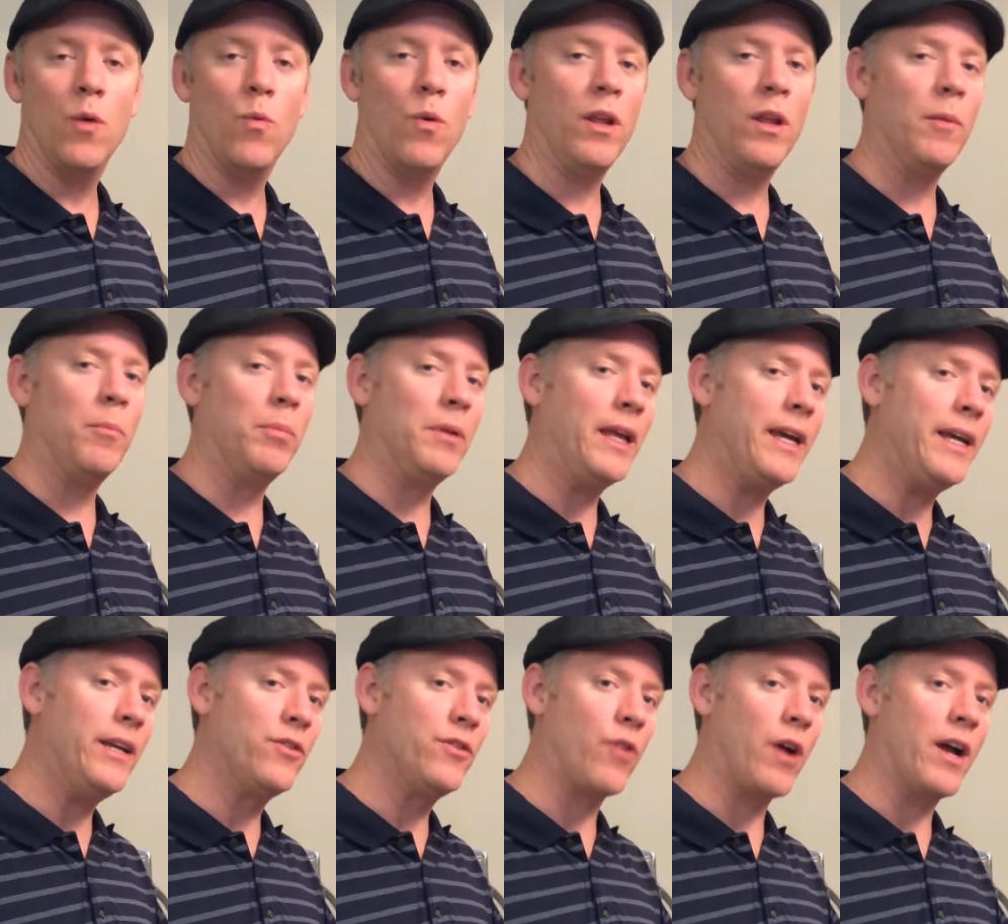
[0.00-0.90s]
Well, a
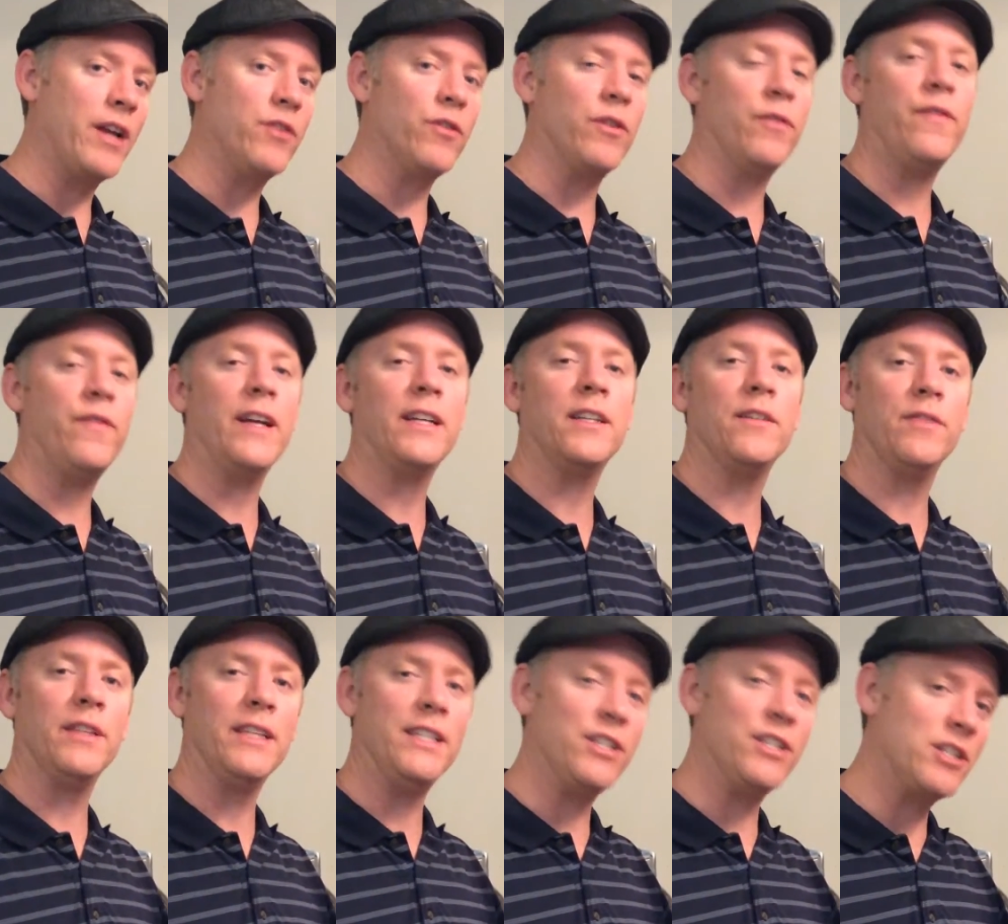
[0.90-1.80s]
blade grinder
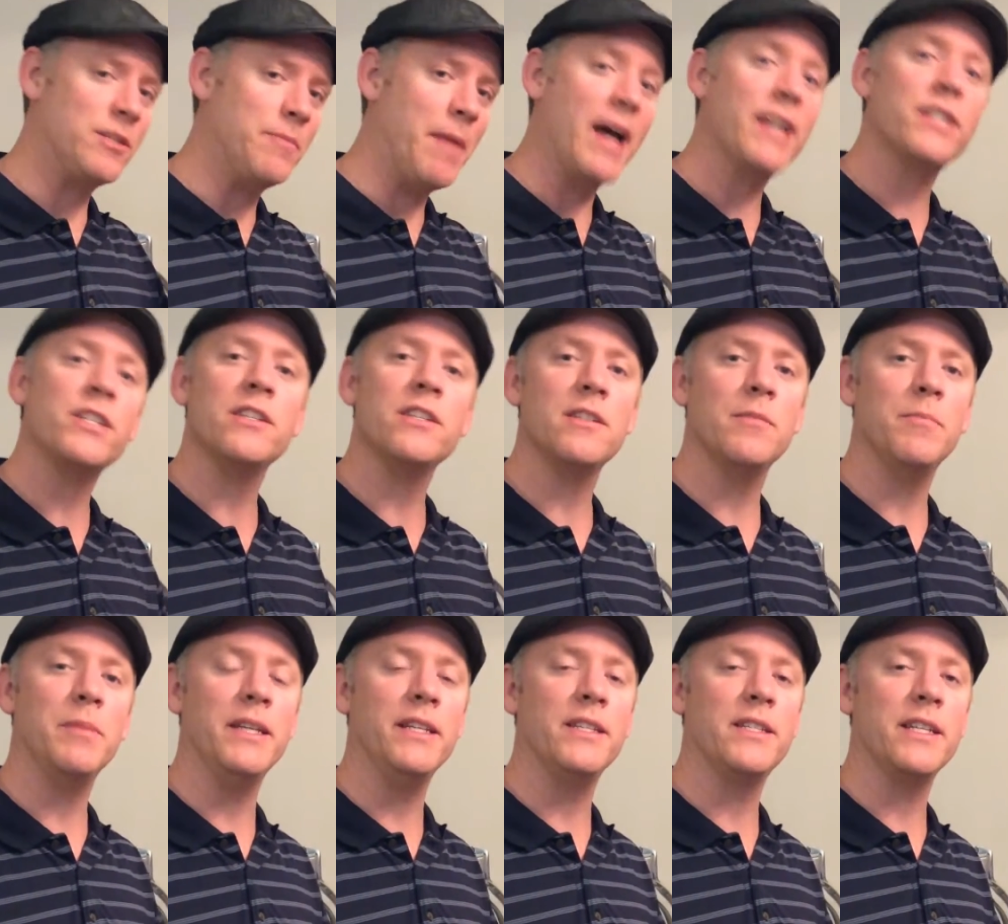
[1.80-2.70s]
effectively smashes the
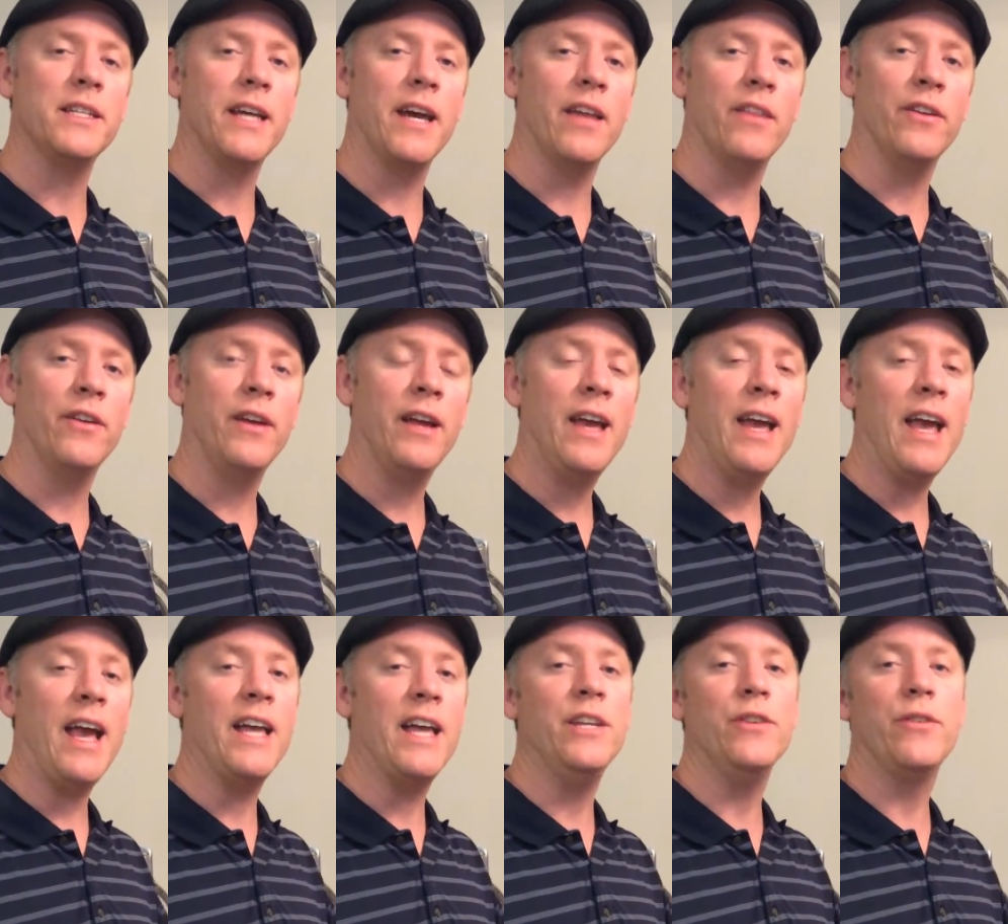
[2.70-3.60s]
beans together
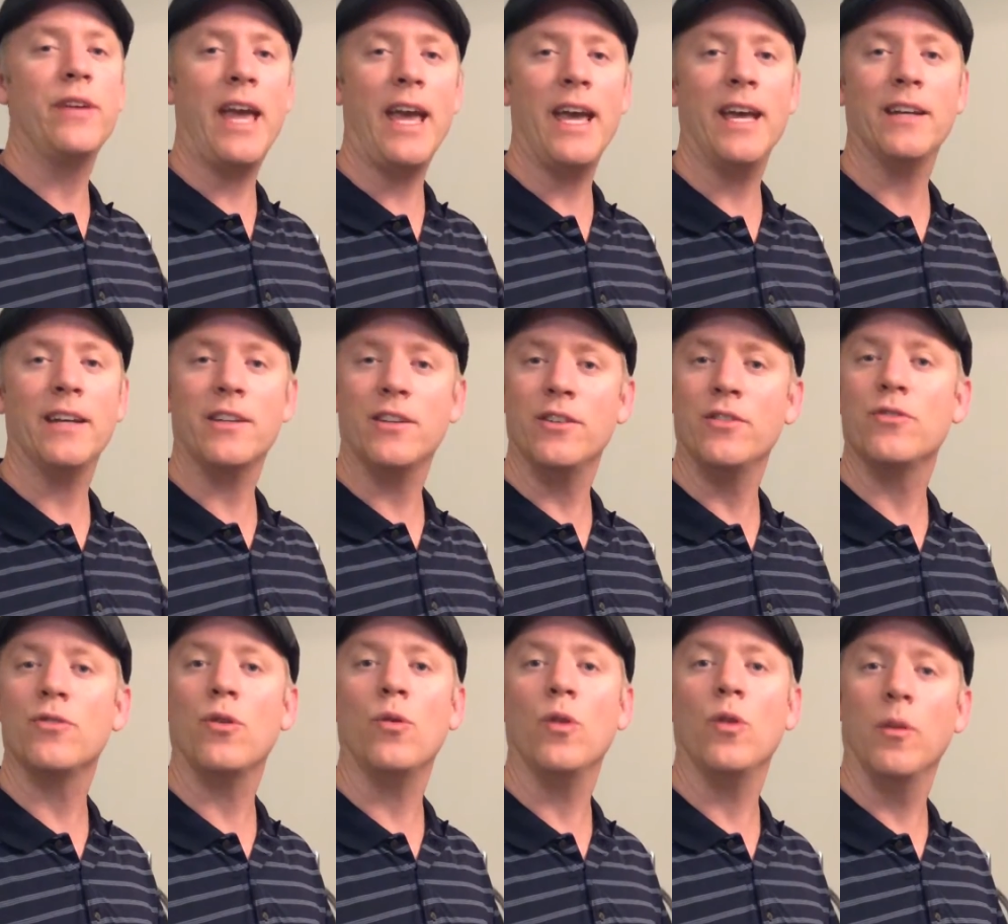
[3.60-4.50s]
and you can't
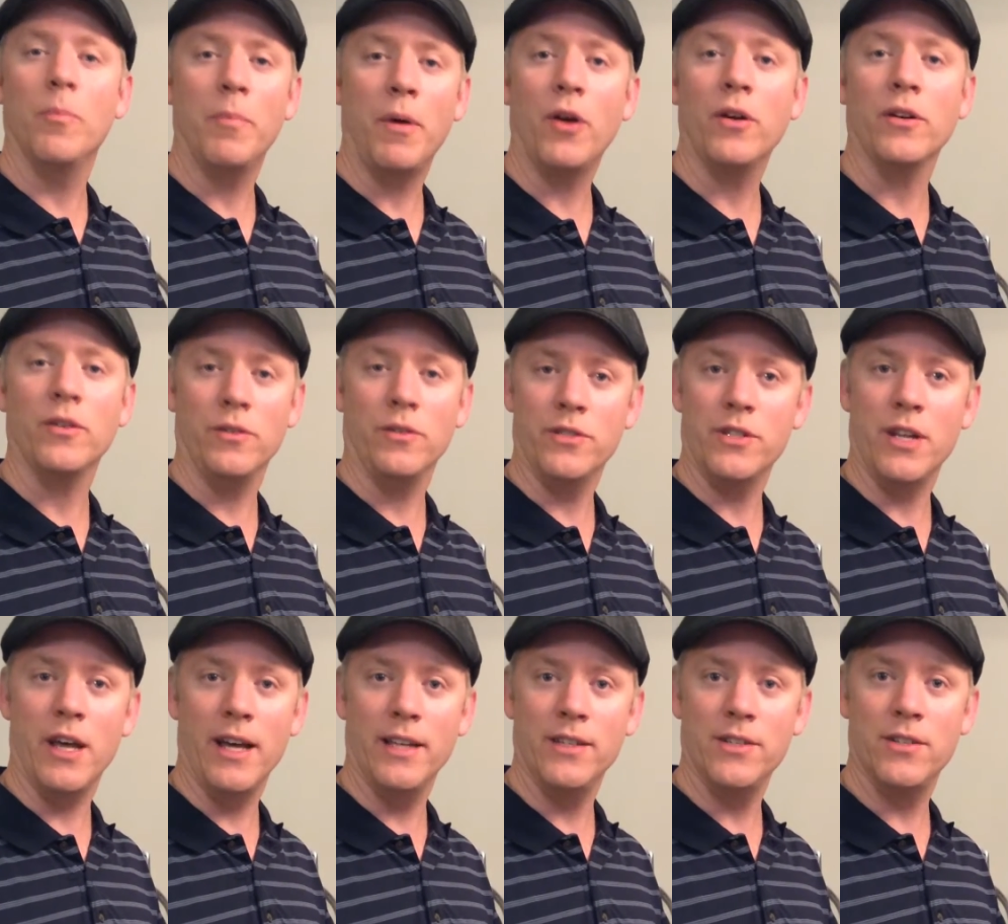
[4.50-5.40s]
control the particle
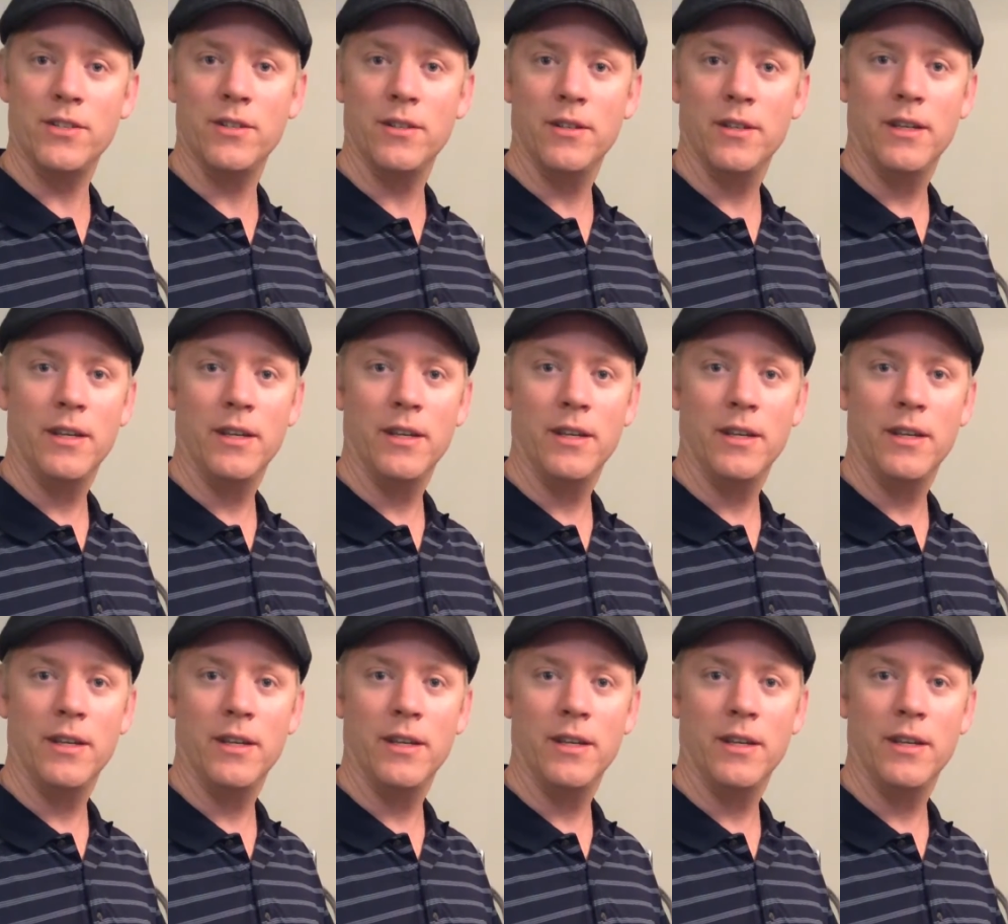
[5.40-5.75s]
size.